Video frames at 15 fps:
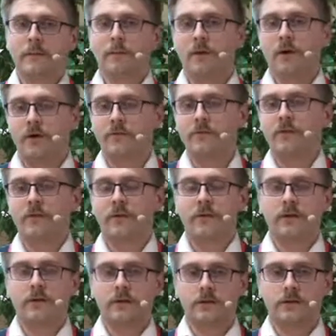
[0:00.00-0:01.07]
the
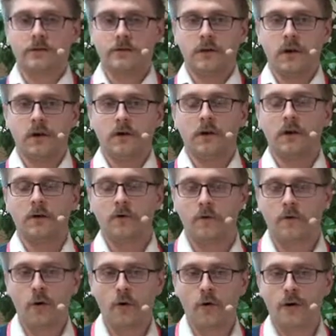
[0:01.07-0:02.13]
personal
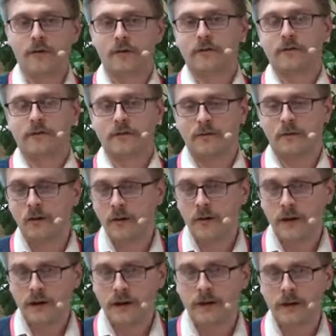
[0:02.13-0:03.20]
focused
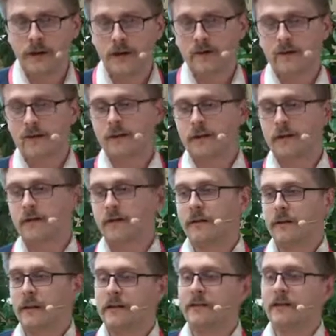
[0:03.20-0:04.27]
story, and
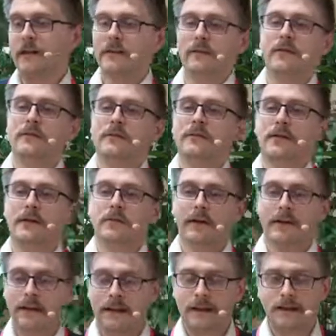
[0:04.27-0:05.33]
it's not
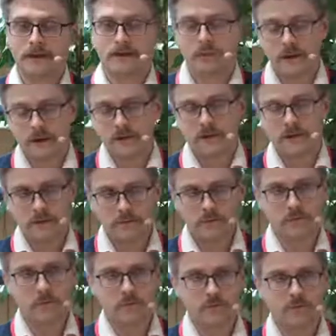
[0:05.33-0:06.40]
necessarily needed. But
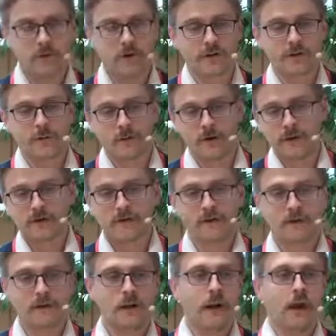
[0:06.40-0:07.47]
if for some
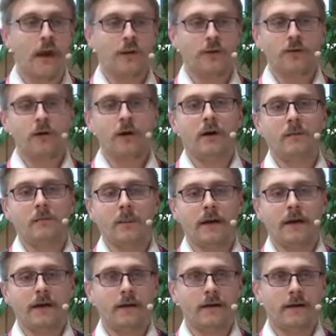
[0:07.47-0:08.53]
reason you are
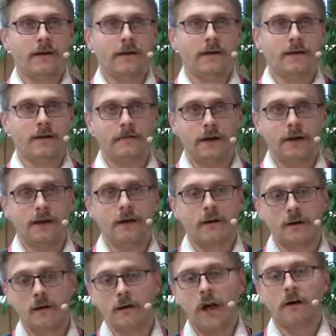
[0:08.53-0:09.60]
making like
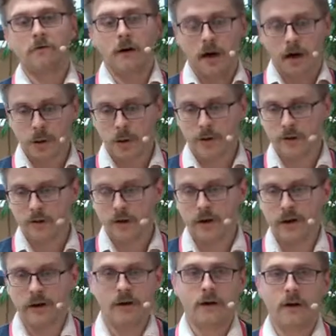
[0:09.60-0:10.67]
a larger
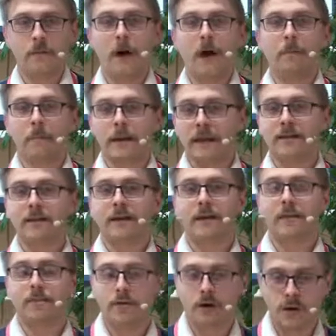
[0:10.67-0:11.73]
story, a
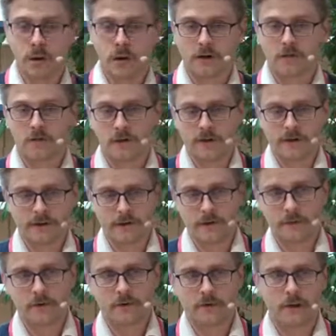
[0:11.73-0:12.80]
media project, for
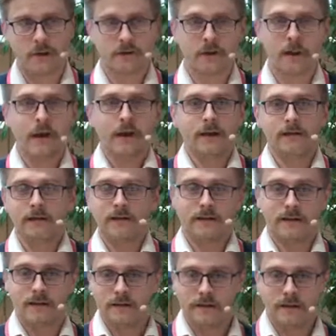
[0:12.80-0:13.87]
example, on this
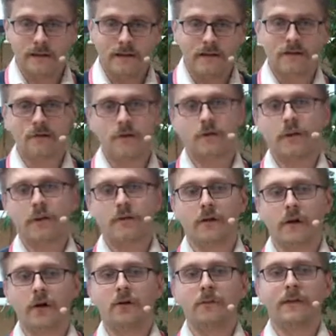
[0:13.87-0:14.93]
disease, you can
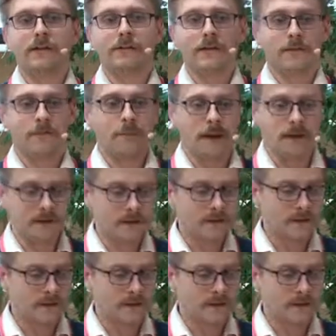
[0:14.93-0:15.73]
always expand